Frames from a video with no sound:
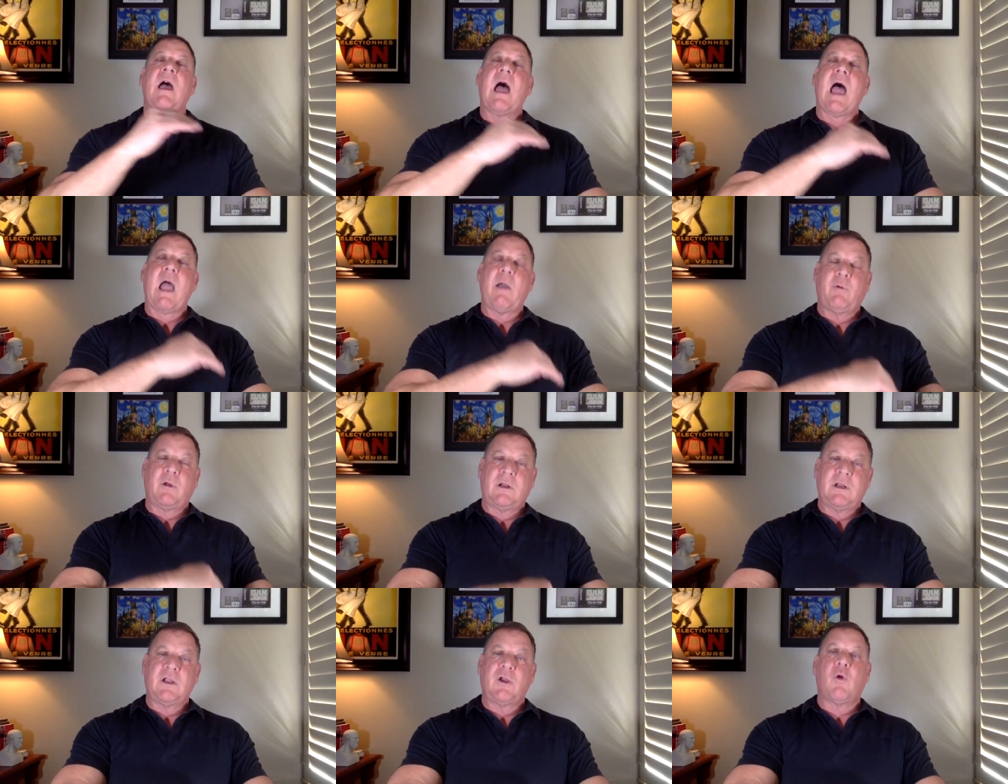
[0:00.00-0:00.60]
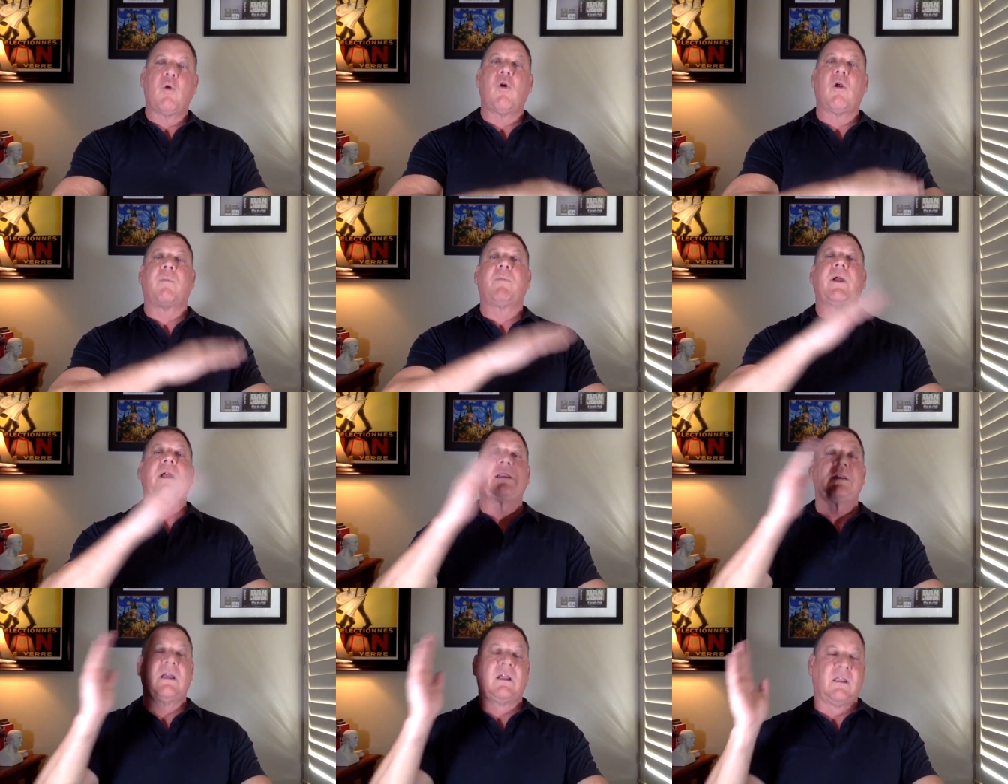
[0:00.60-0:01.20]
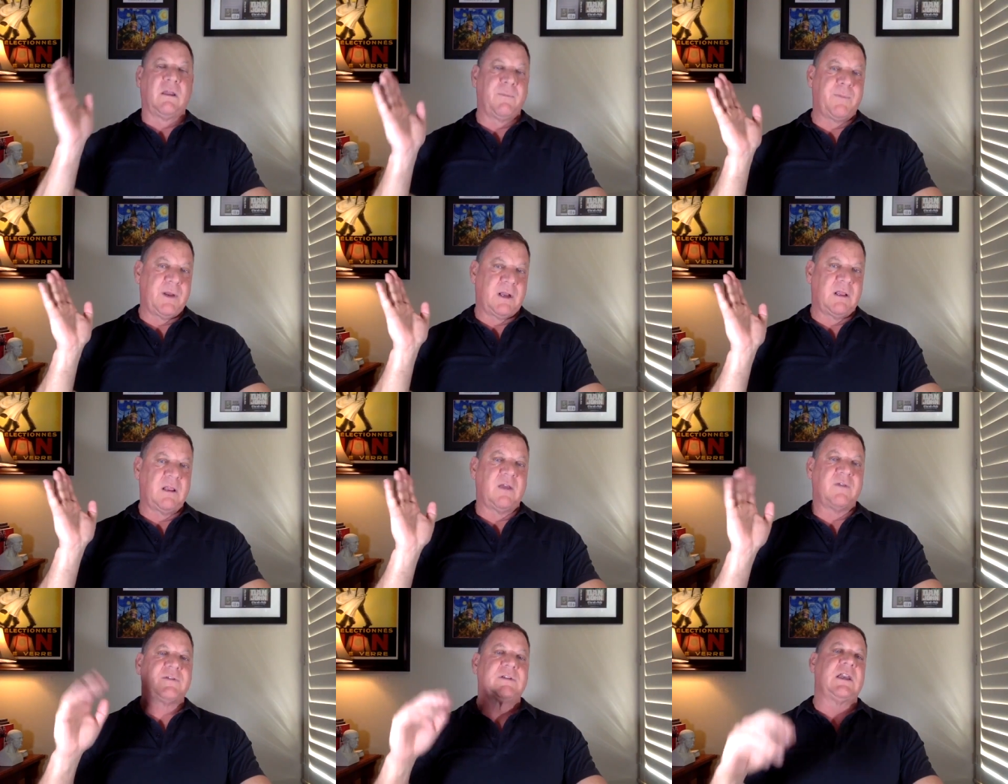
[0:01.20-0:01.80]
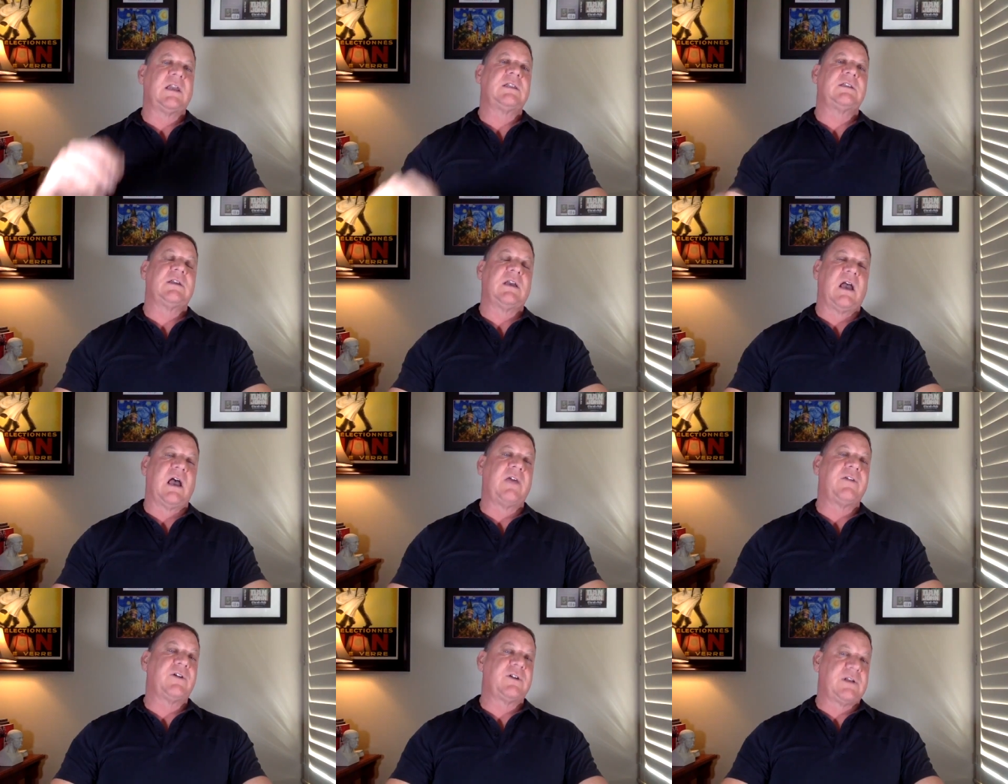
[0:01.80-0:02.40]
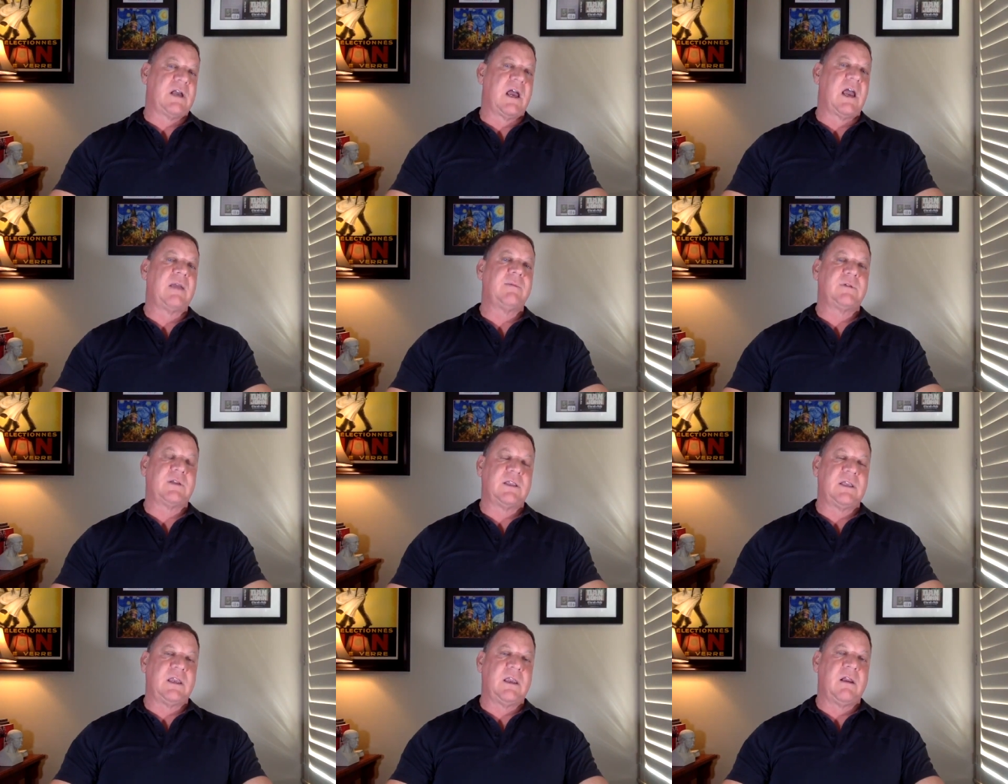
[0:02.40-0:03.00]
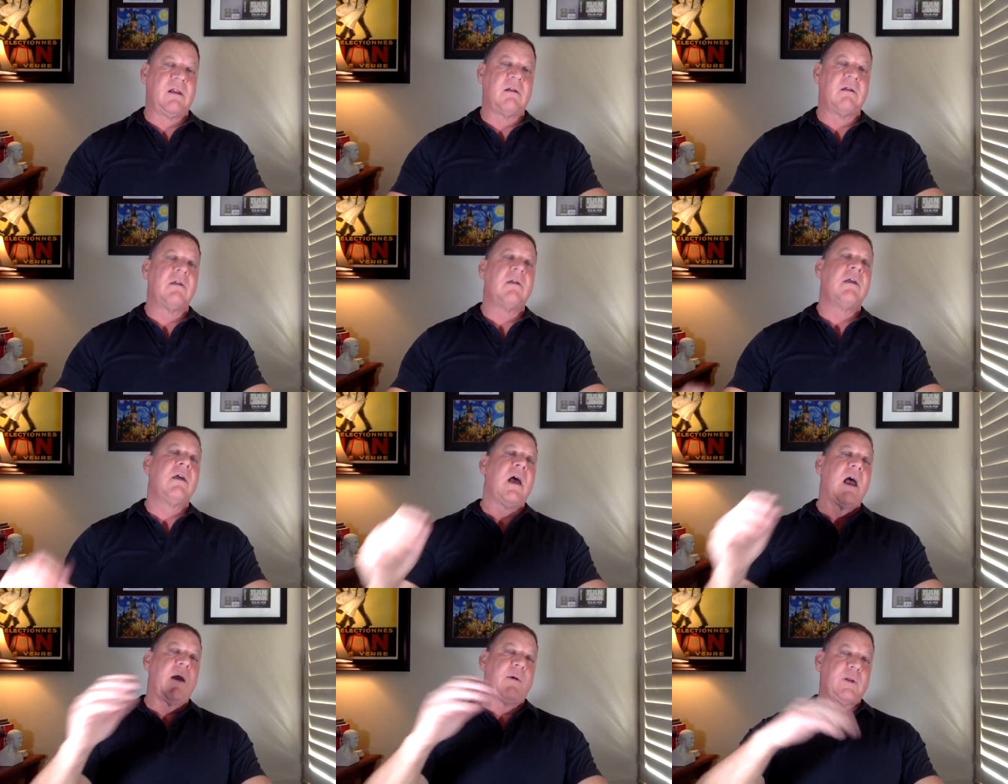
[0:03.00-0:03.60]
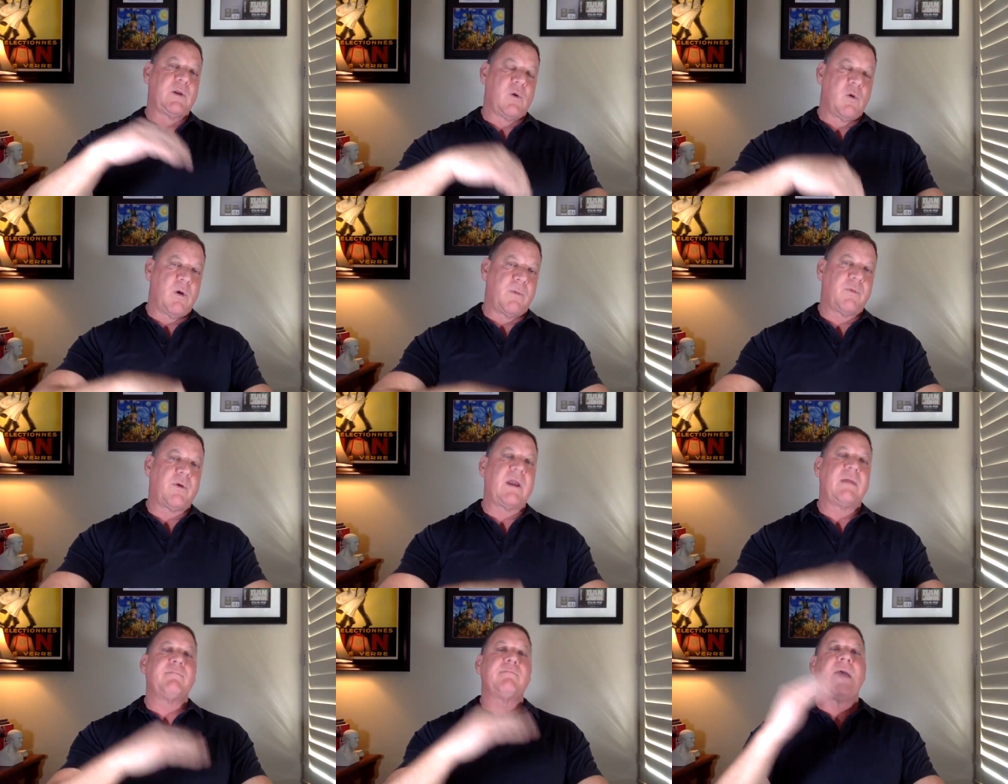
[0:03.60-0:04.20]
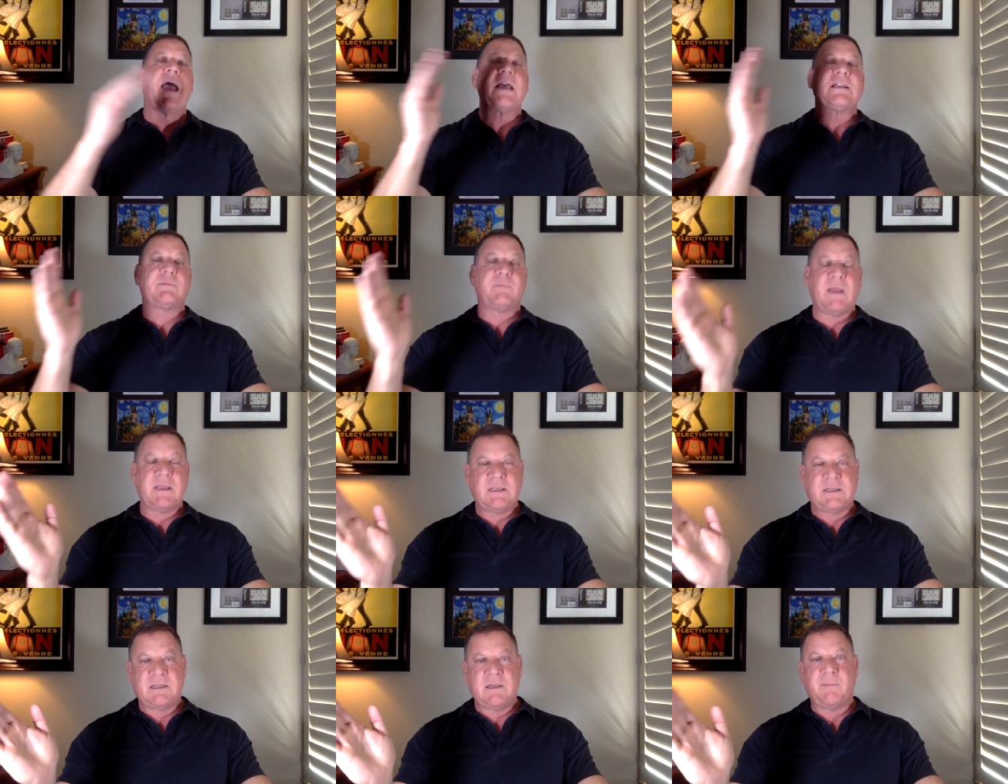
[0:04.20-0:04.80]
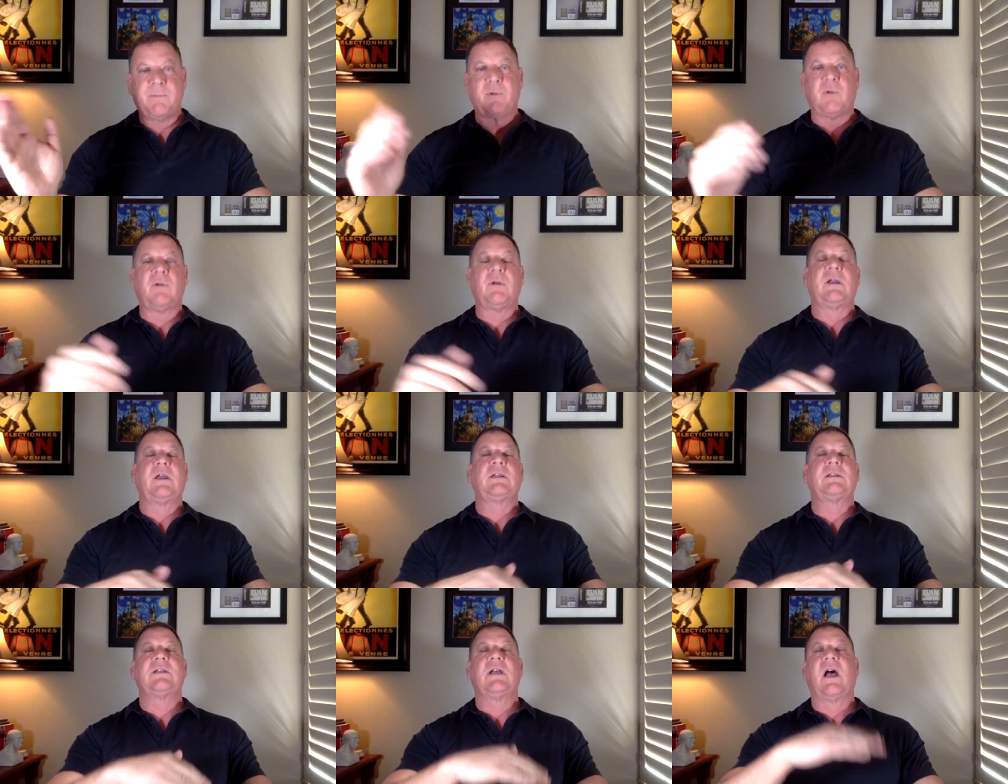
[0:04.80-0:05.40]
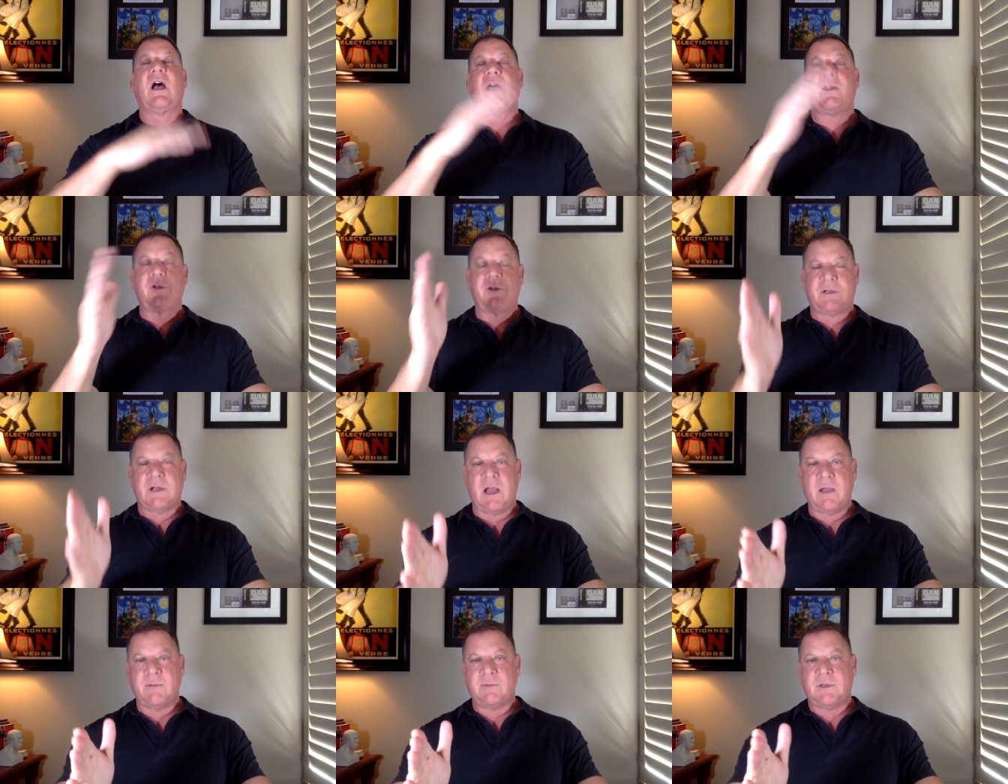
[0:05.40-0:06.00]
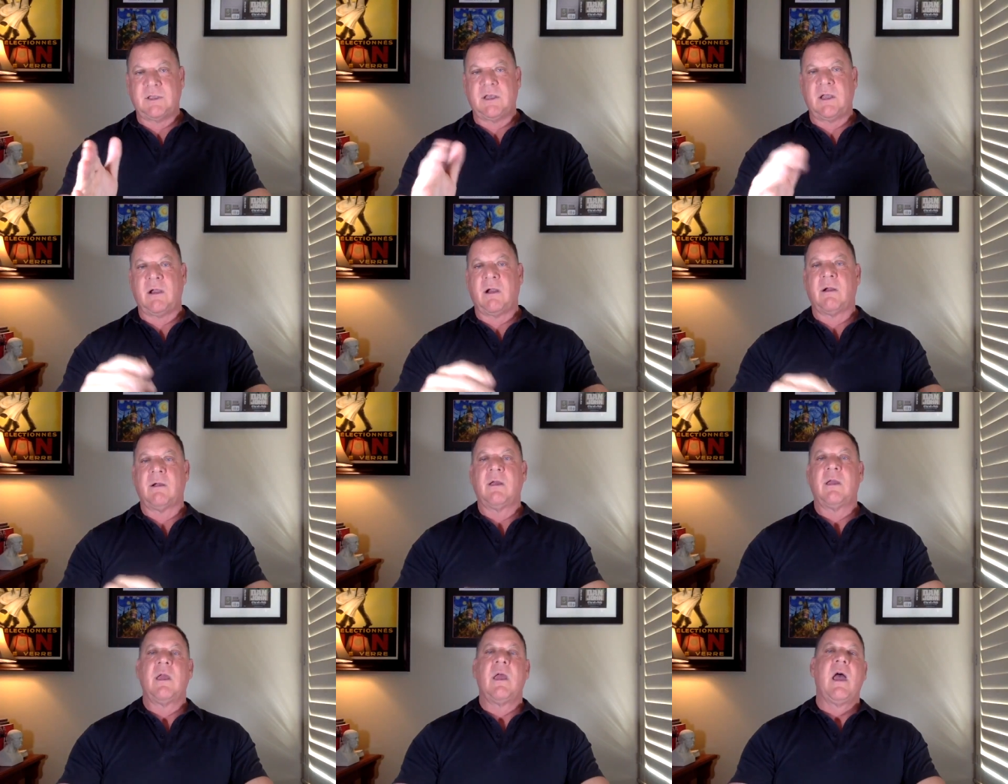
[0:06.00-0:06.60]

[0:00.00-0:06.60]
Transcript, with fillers: I would incorporate the Olympic lifts into other times of the year. I would incorporate Mass Made Simple into other times of the year.